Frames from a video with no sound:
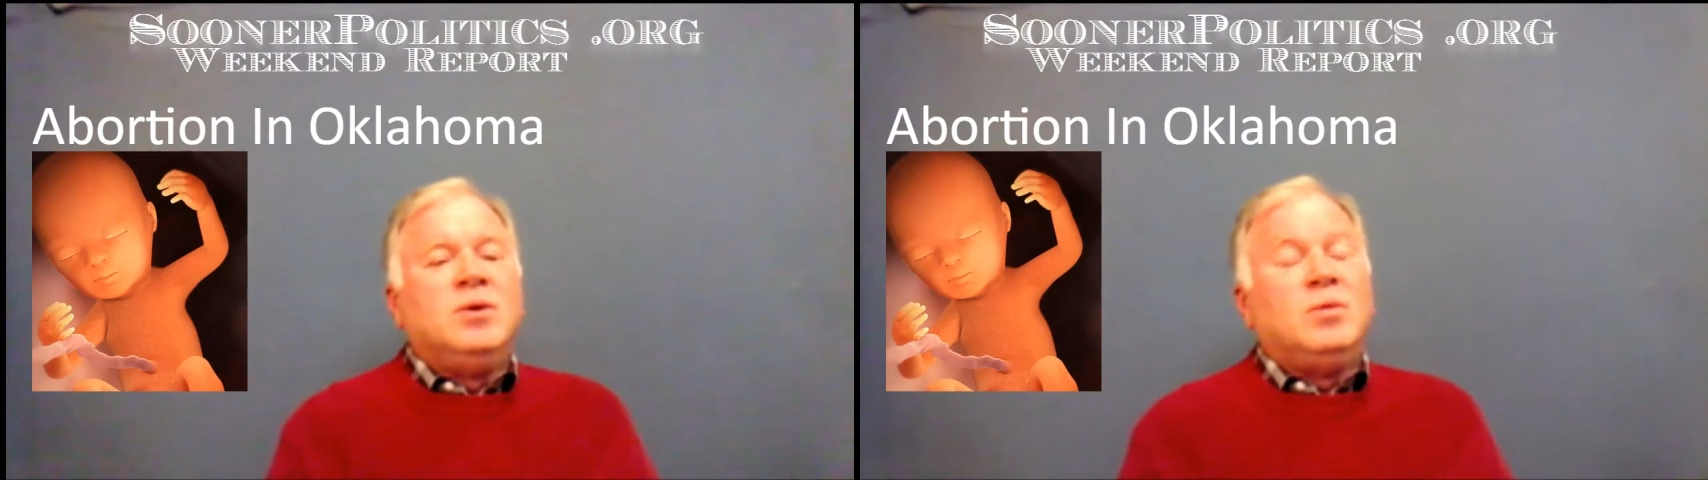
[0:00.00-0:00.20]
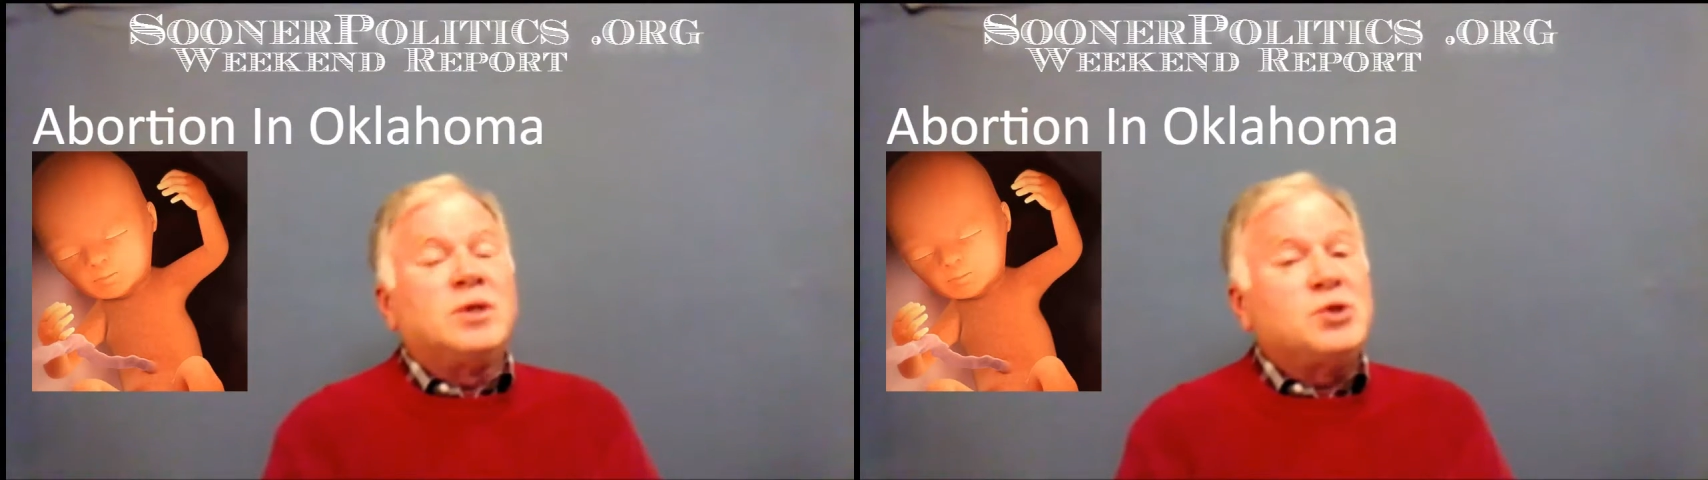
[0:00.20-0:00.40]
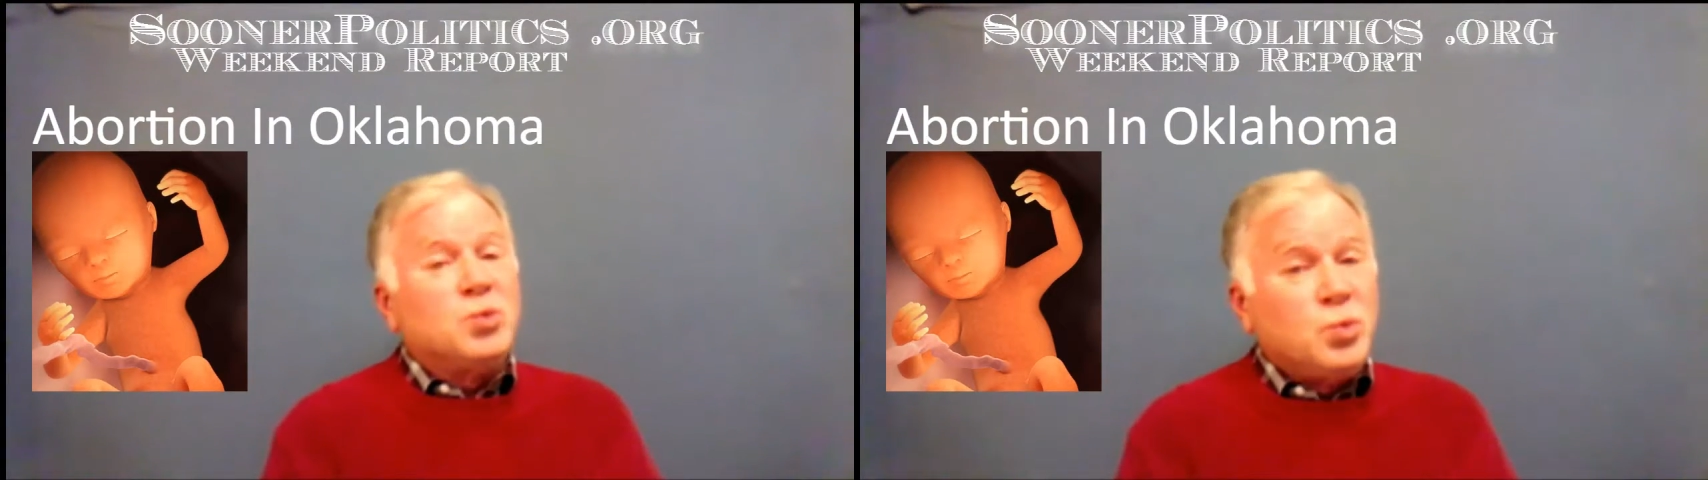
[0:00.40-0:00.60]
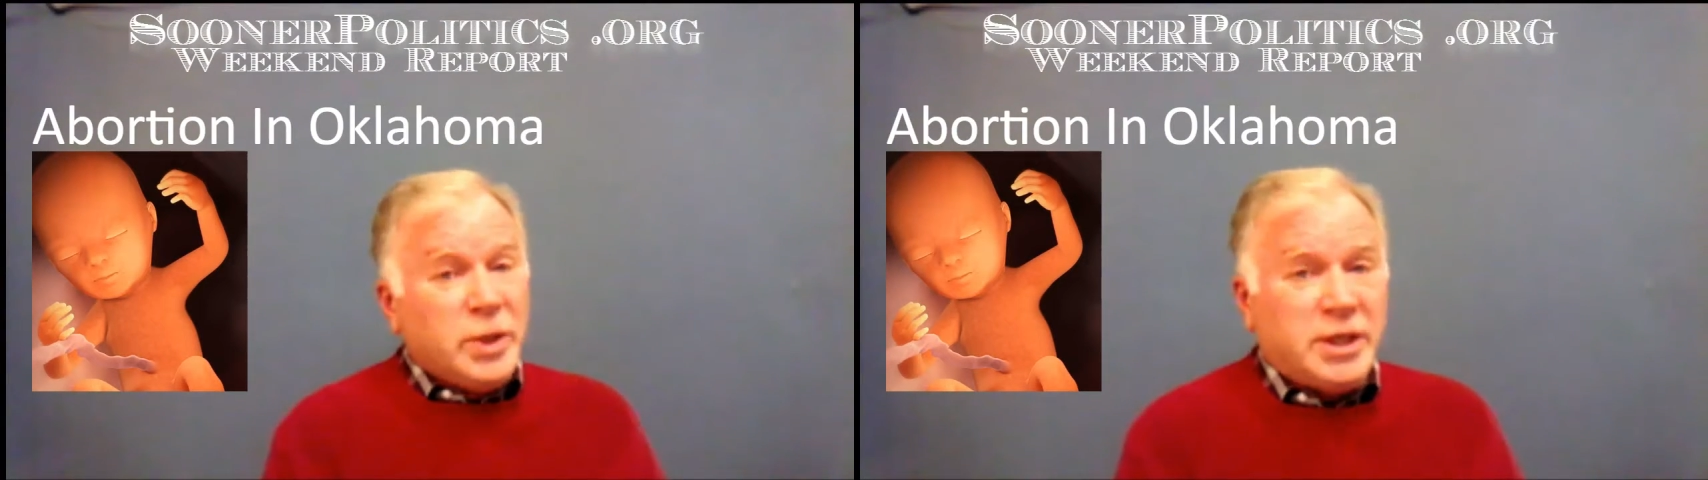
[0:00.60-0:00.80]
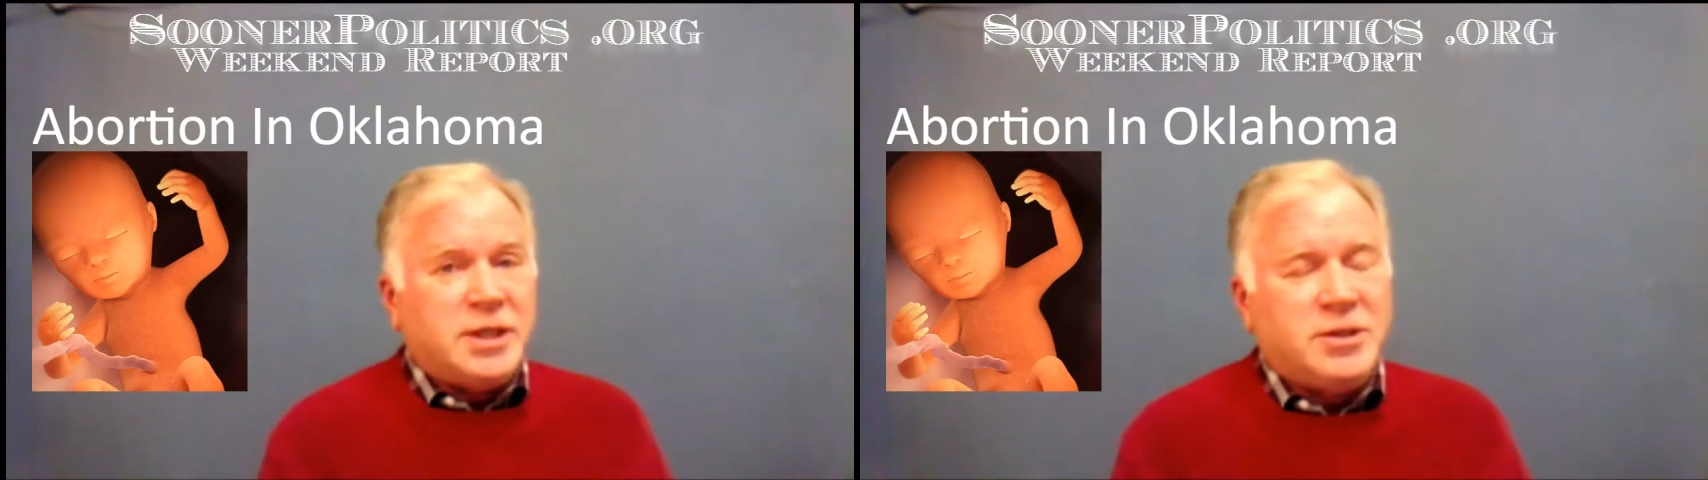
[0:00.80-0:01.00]
which
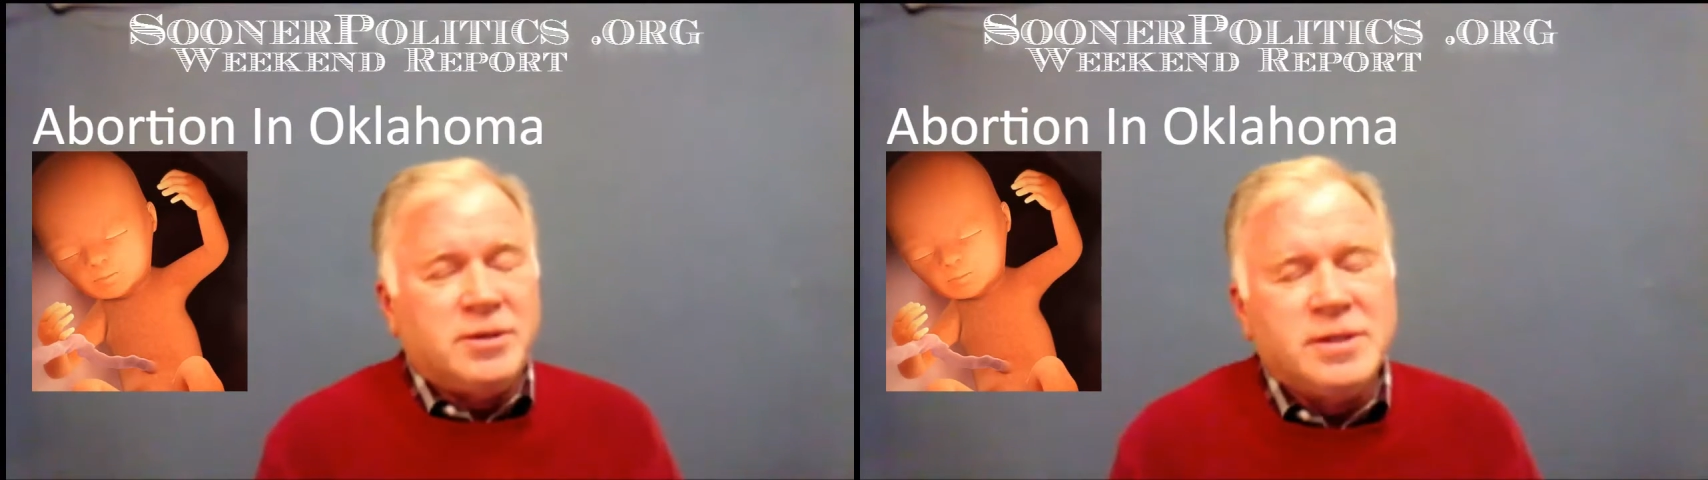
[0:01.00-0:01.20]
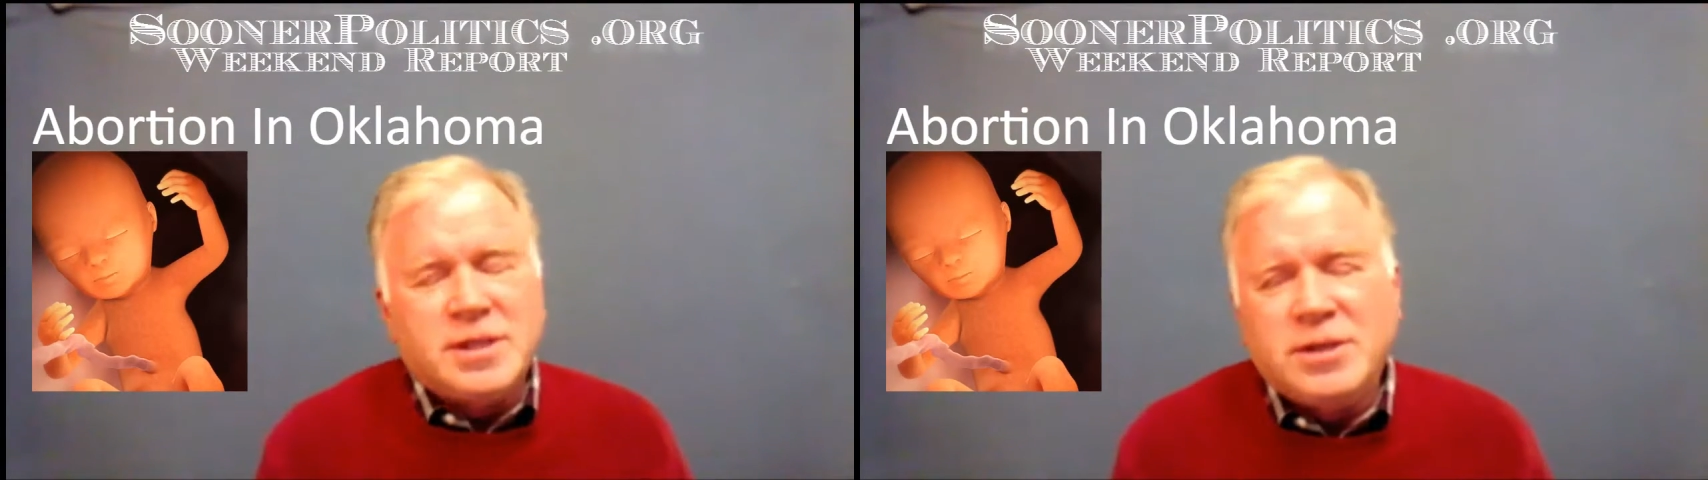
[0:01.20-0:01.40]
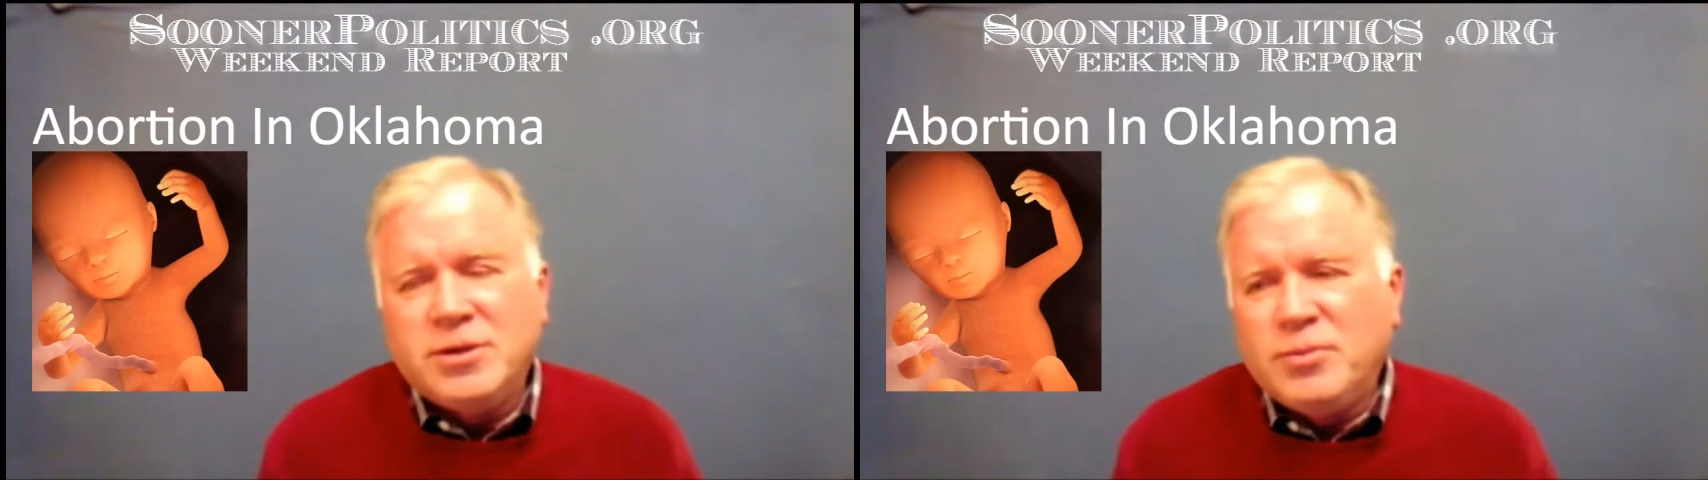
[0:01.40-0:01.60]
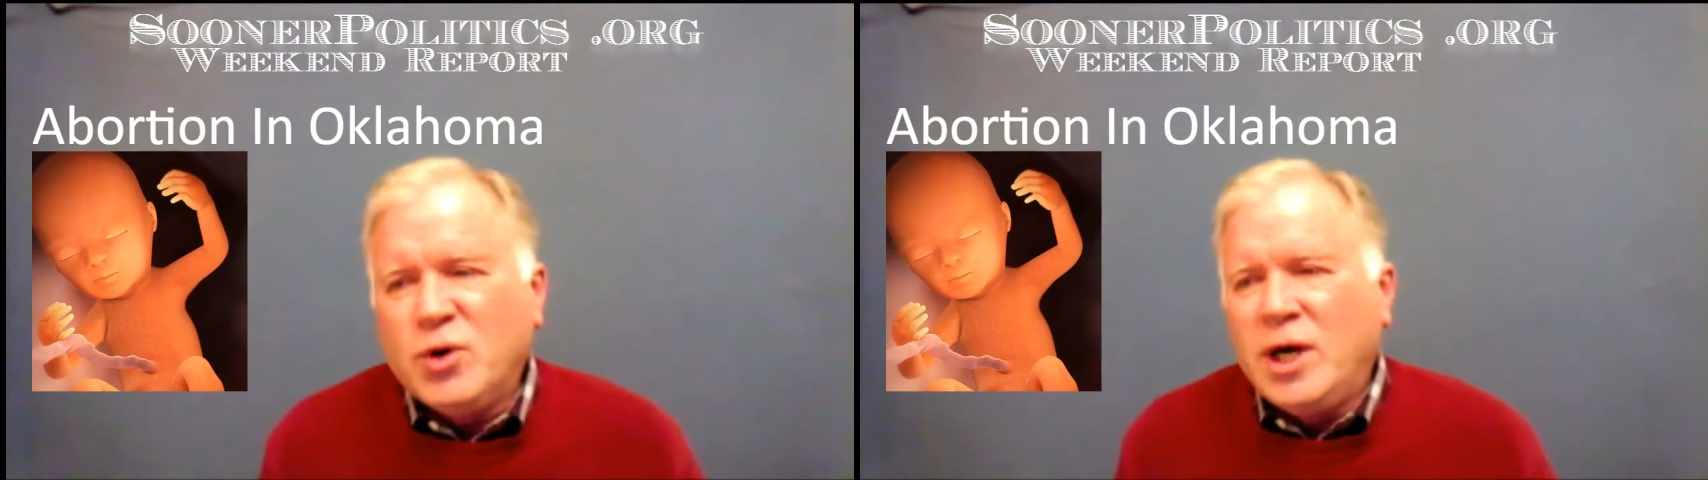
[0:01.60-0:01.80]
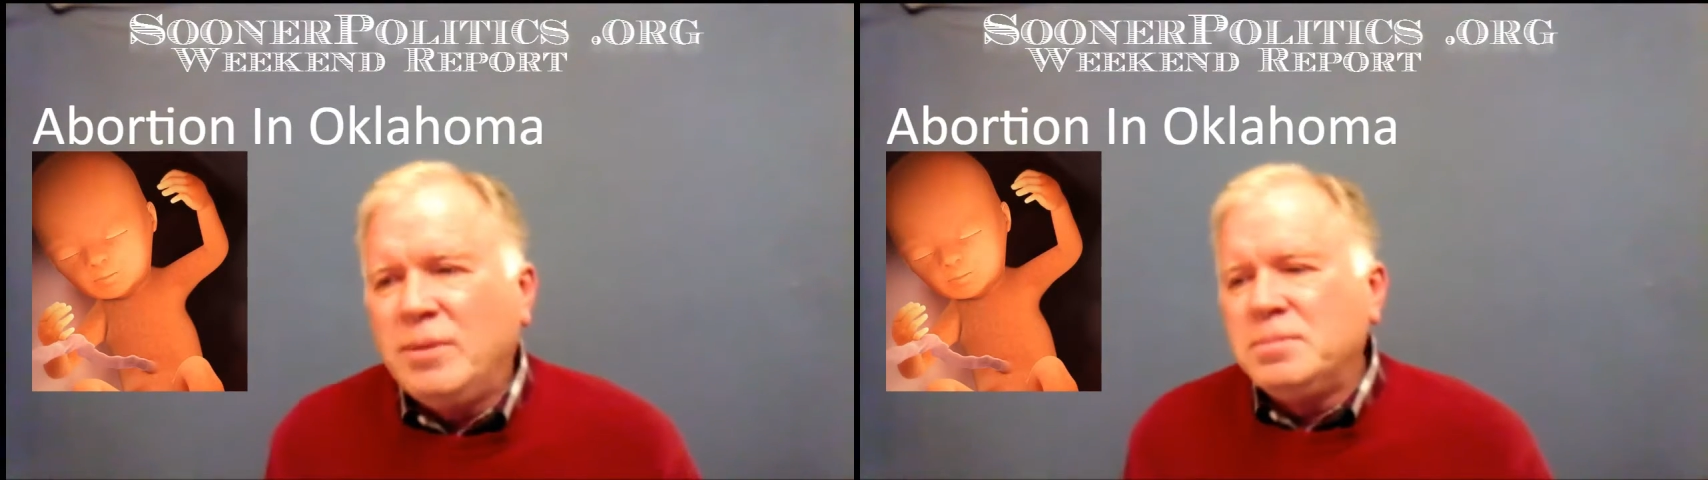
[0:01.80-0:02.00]
really turns into a
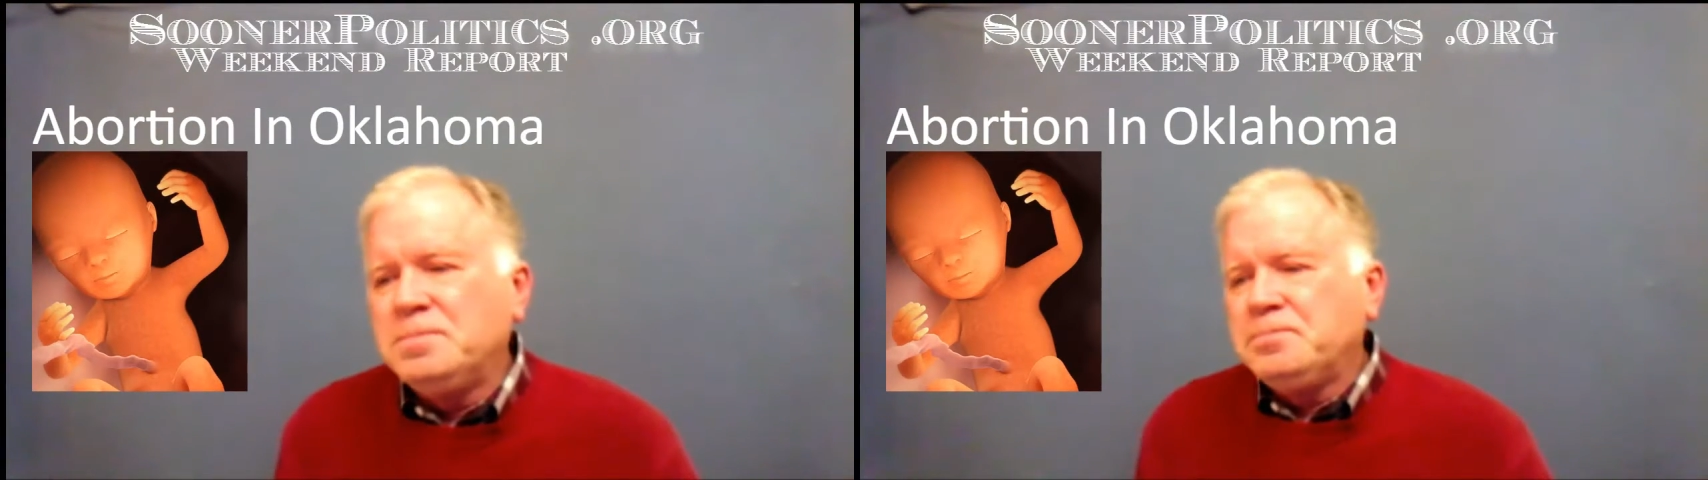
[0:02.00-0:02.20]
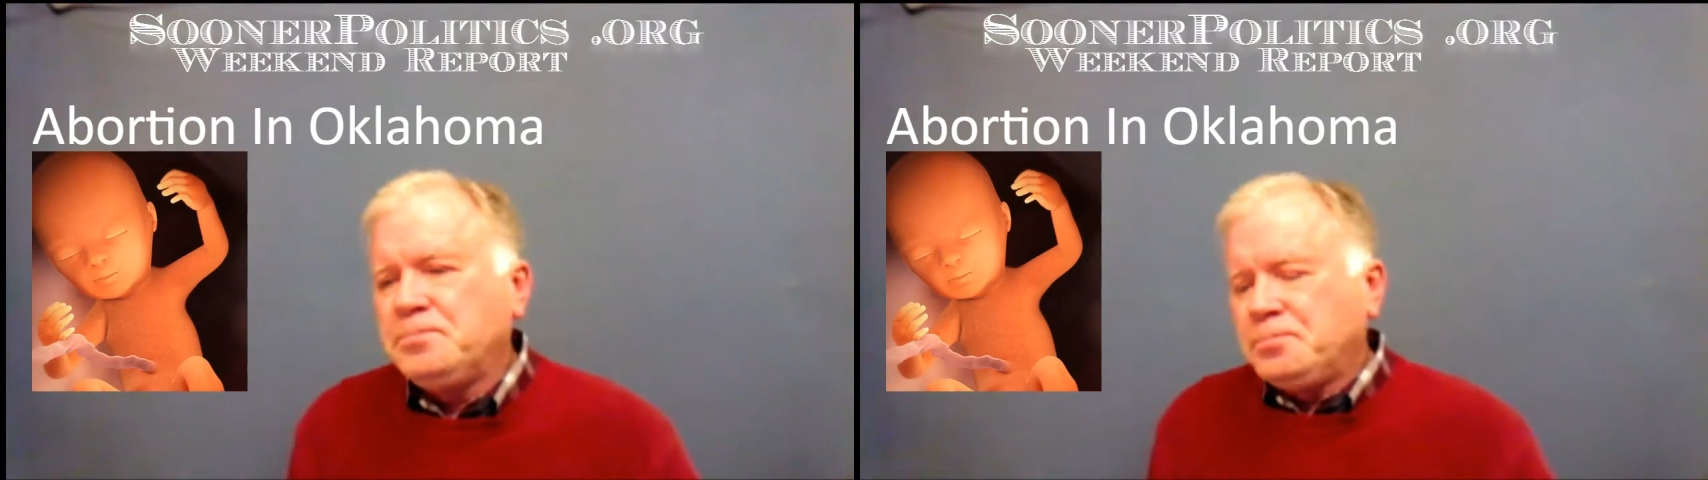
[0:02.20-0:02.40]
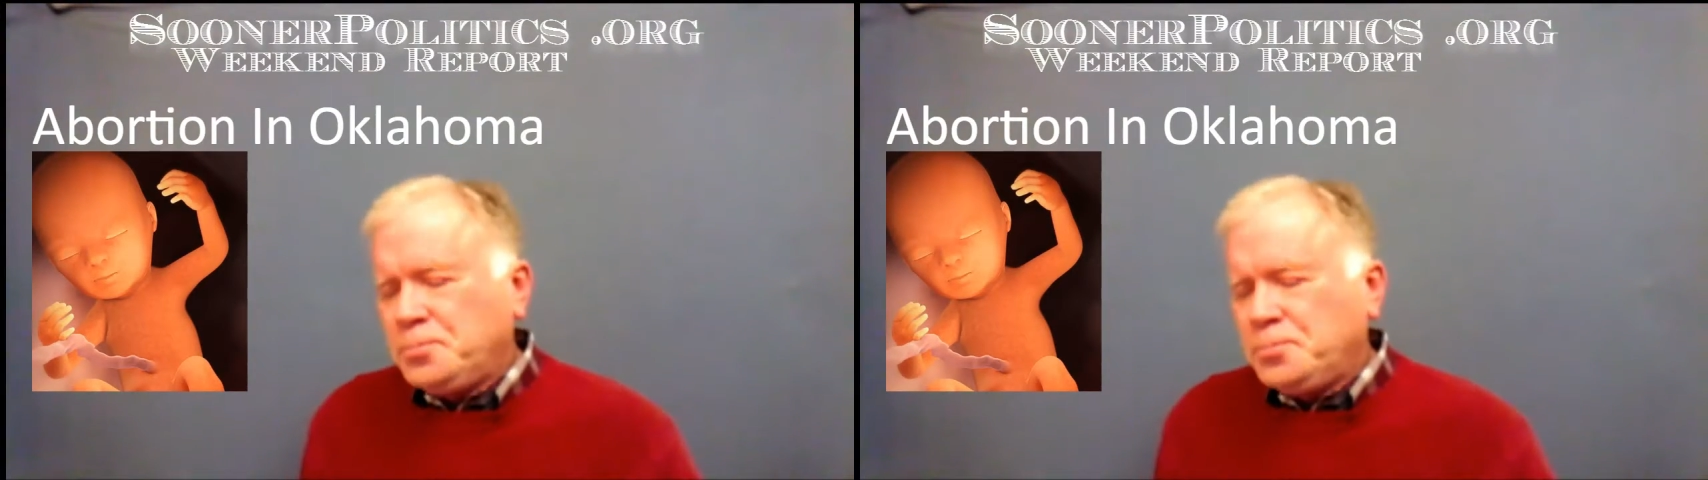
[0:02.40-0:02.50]
problem.